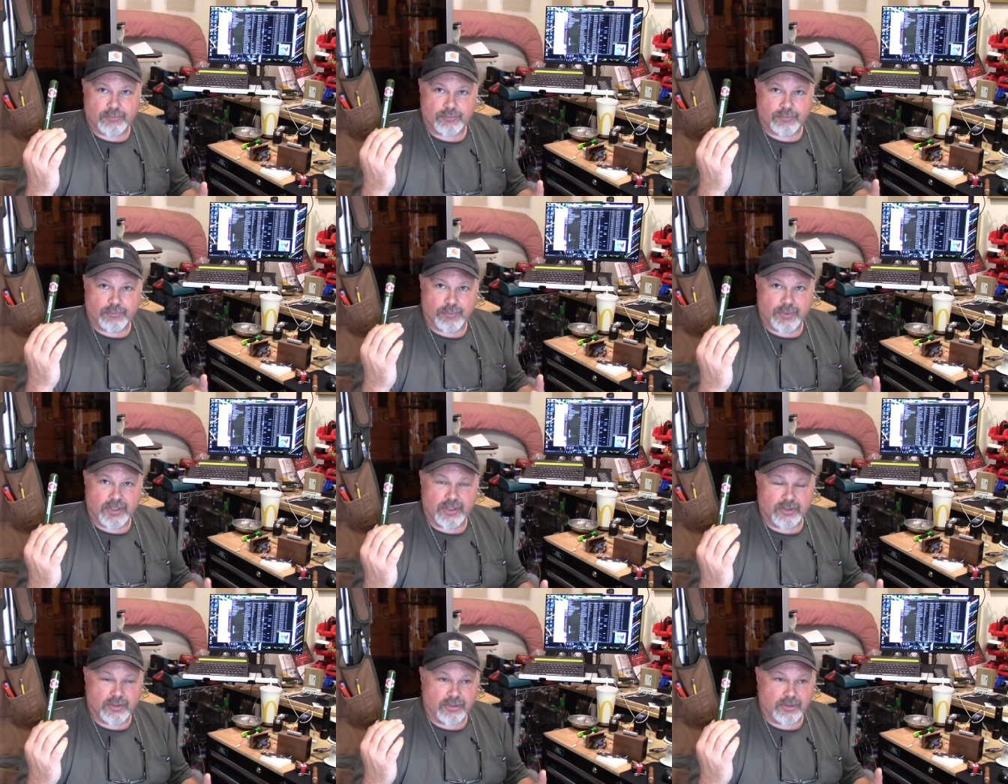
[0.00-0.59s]

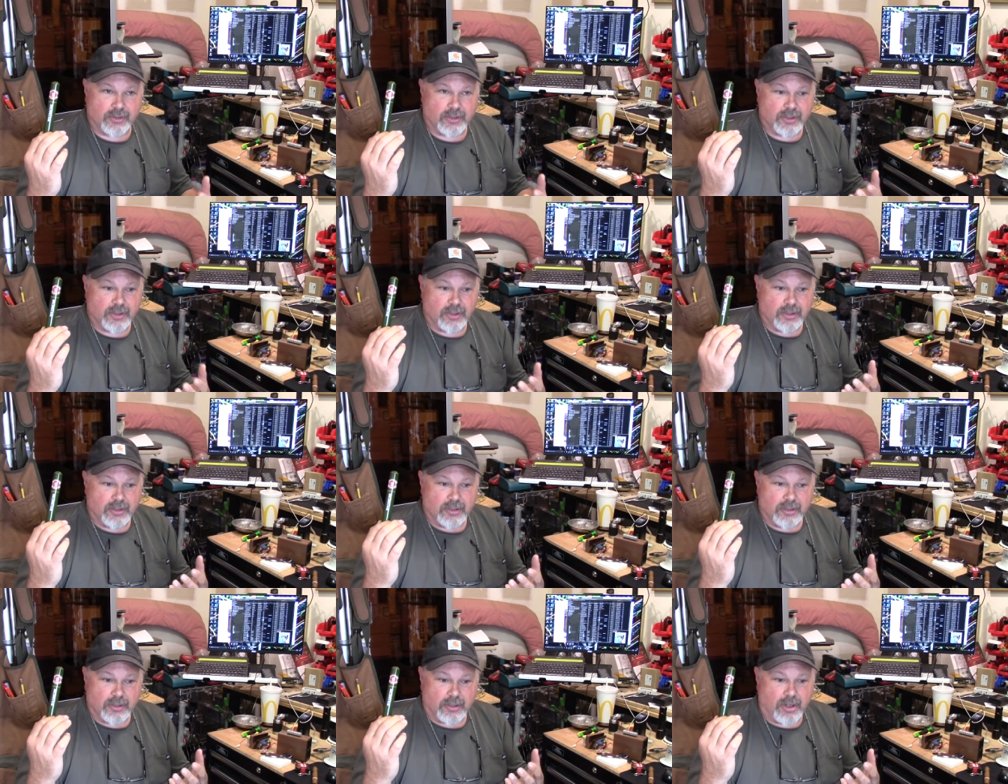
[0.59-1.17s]
real
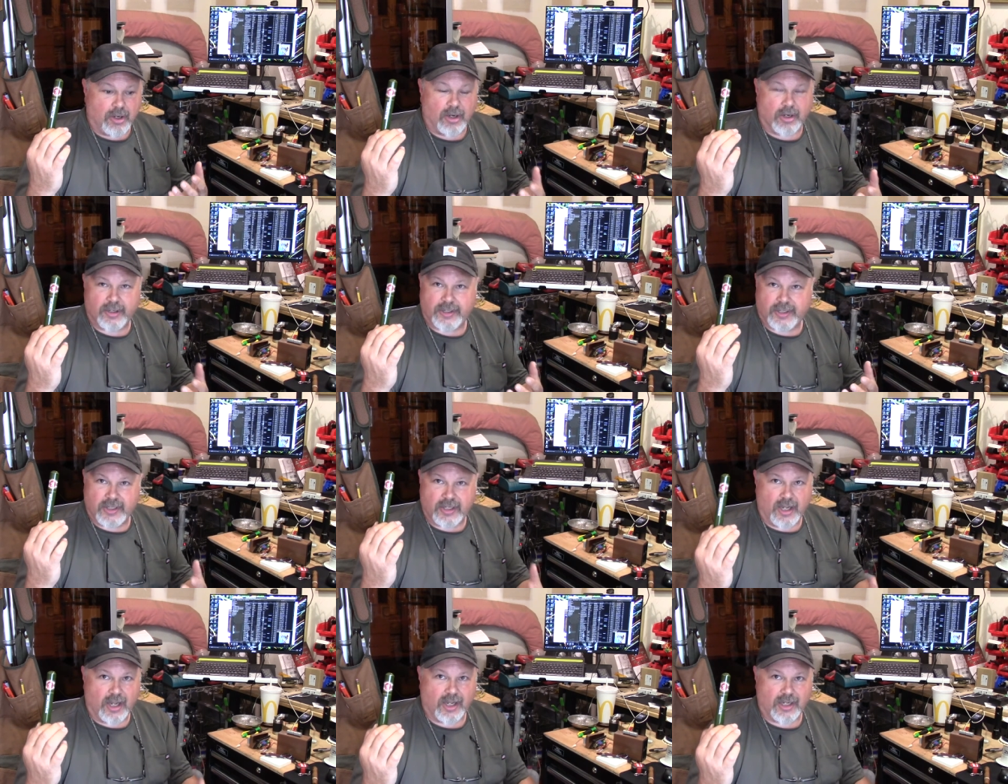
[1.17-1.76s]
hard
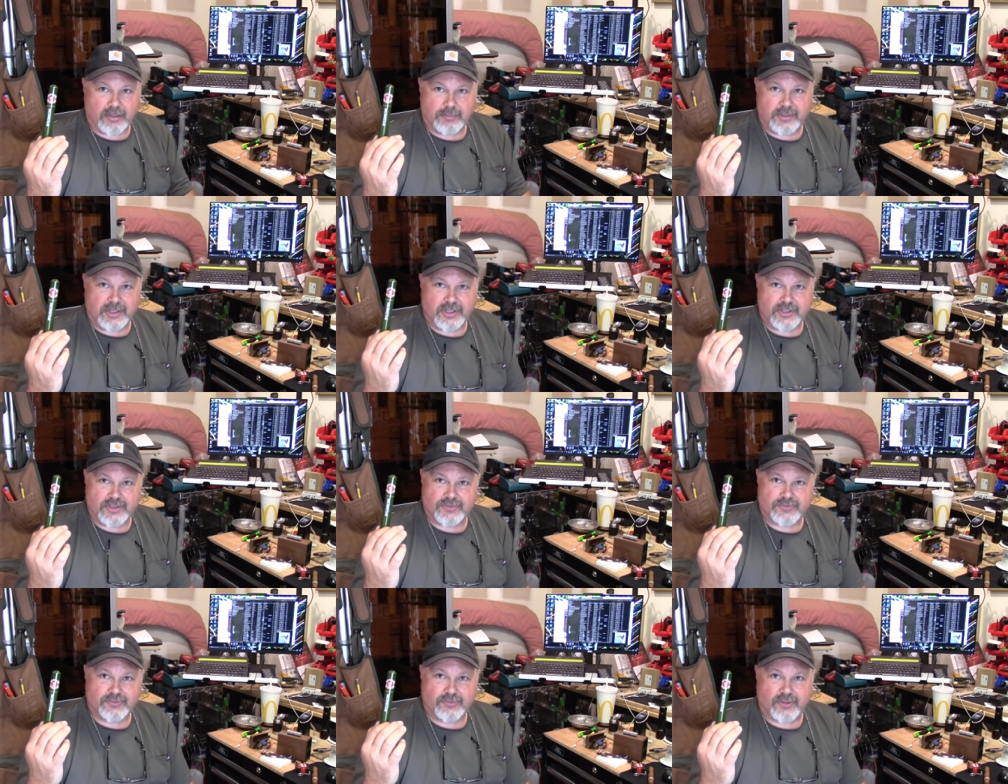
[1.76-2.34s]
economy
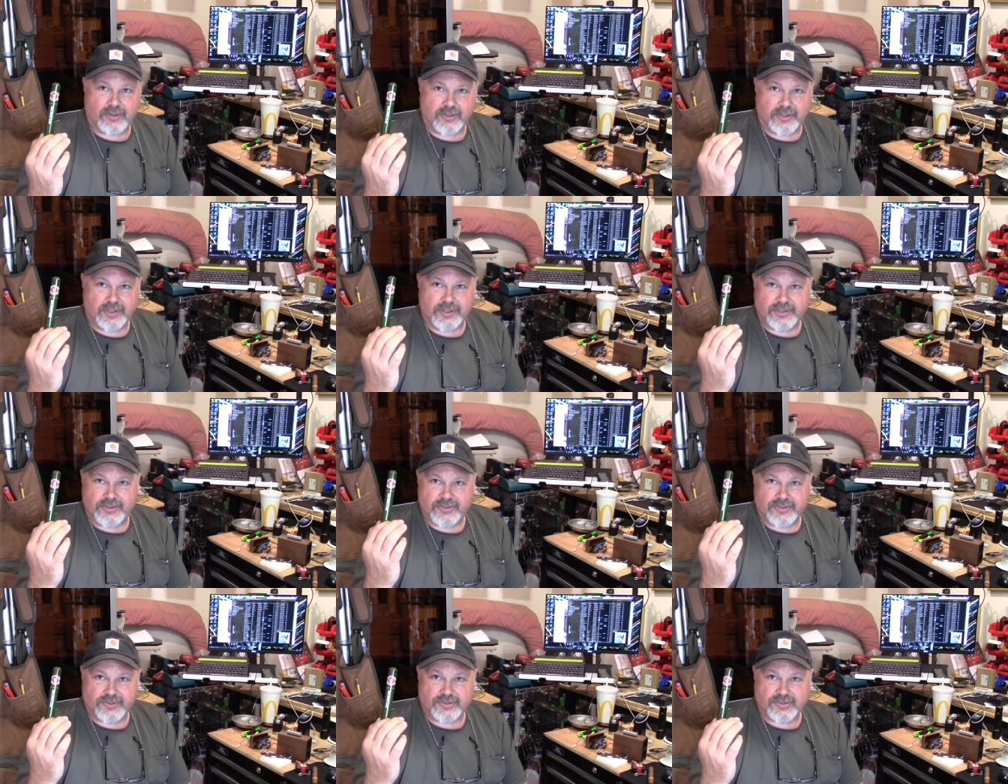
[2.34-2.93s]
as far
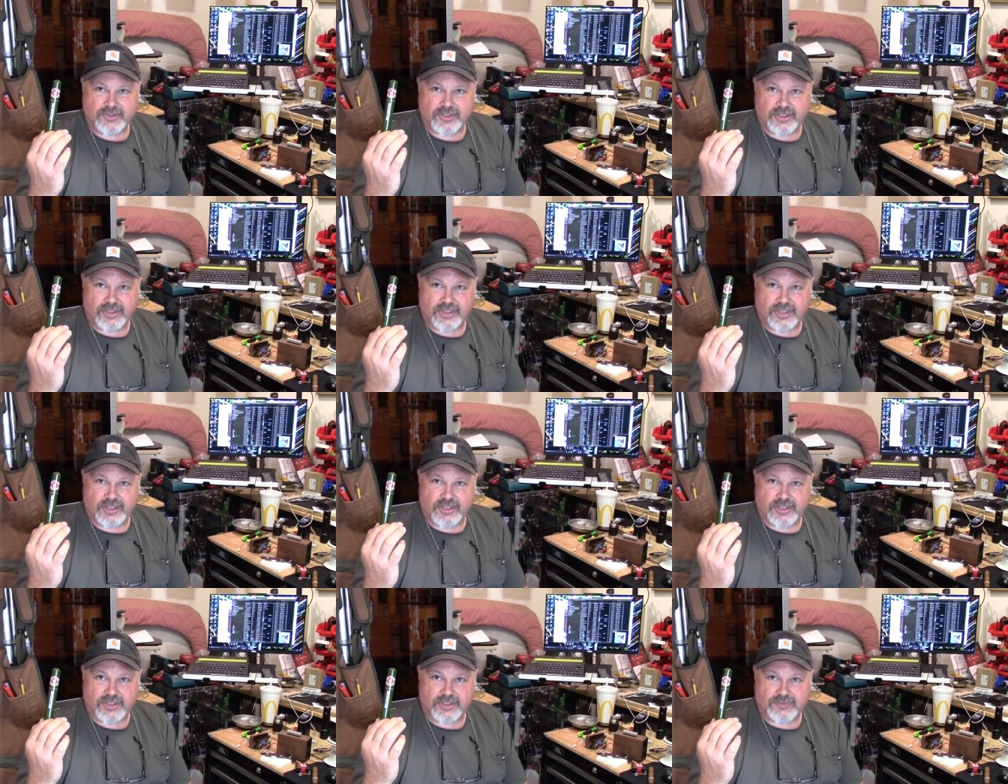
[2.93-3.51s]
as
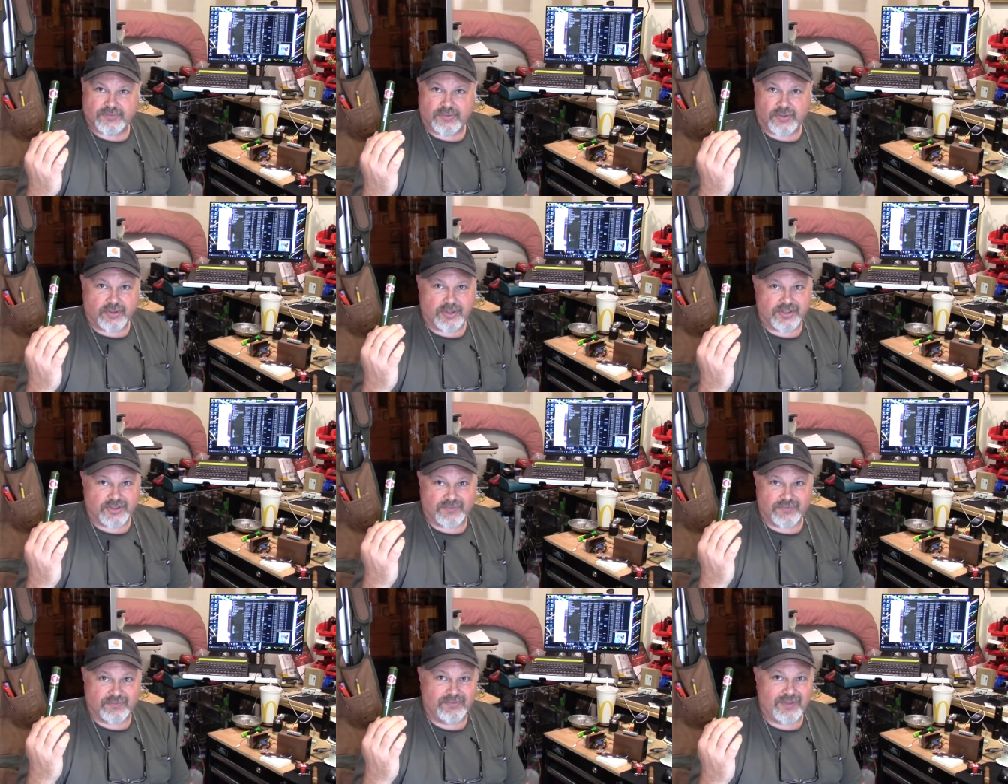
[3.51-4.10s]

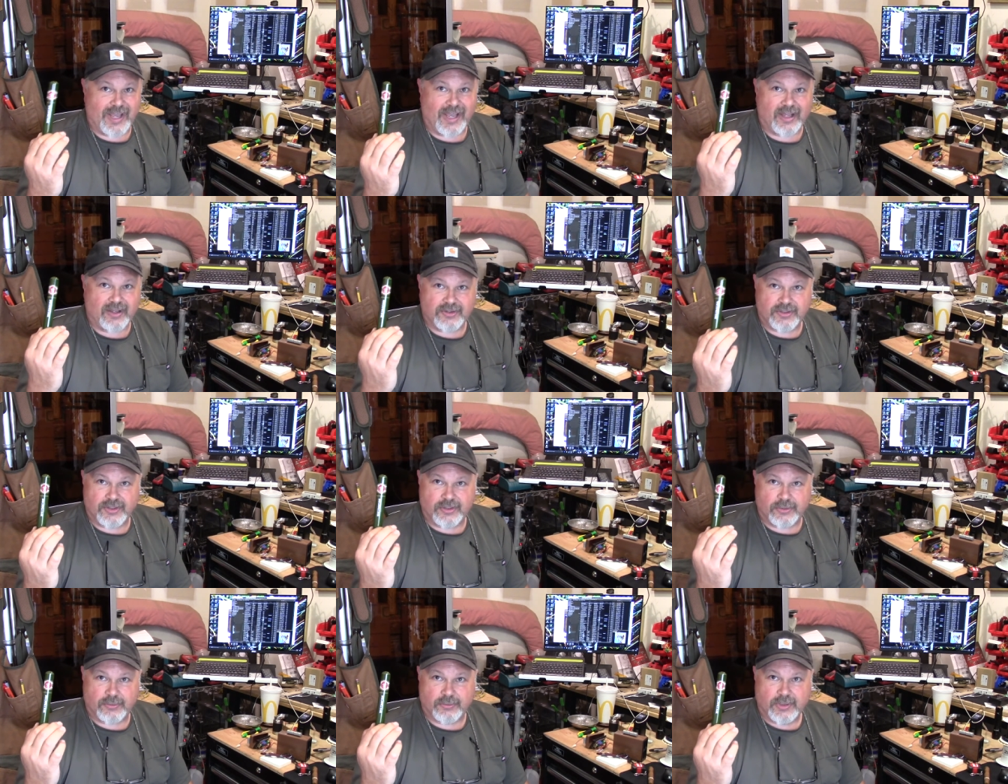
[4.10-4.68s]

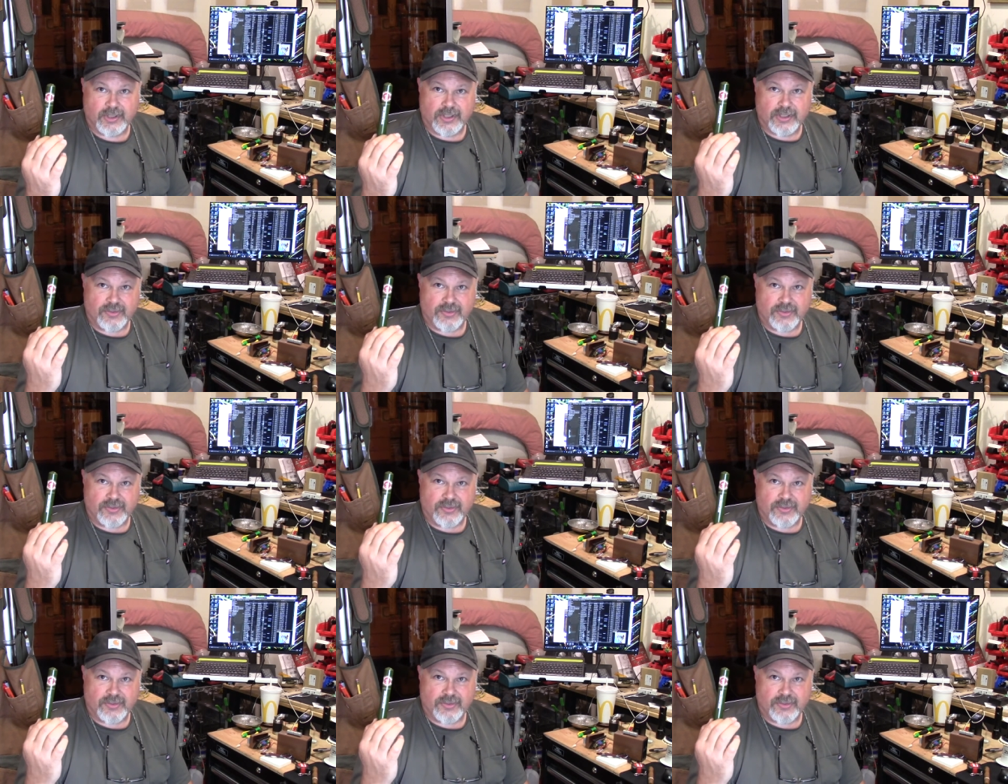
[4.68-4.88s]
value.